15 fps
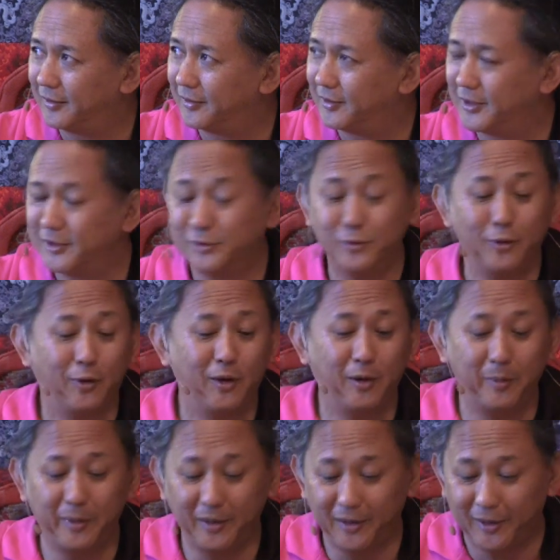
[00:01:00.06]
There's no
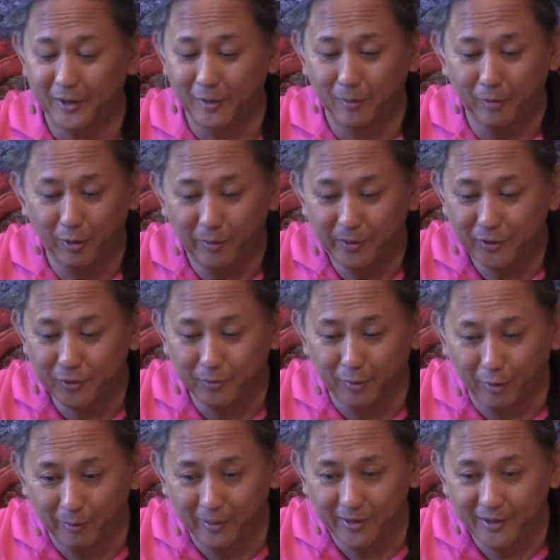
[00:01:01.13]
even moment to
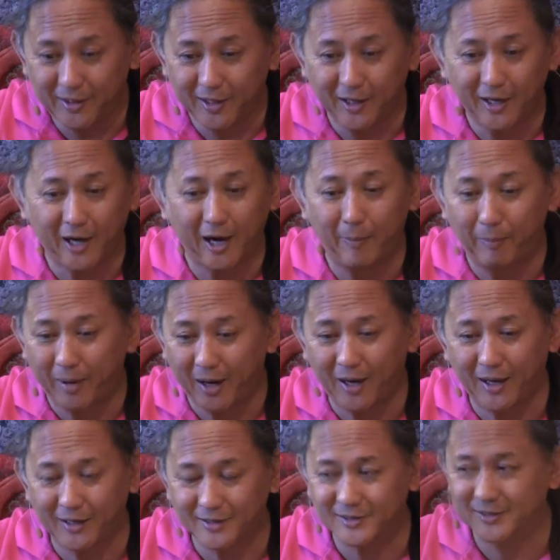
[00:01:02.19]
moment a
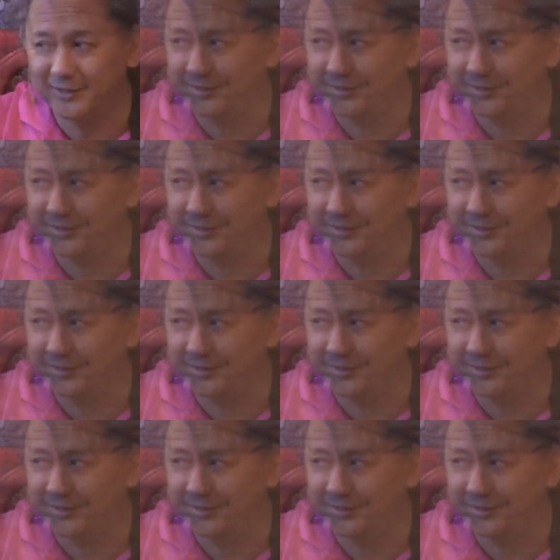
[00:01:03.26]
pass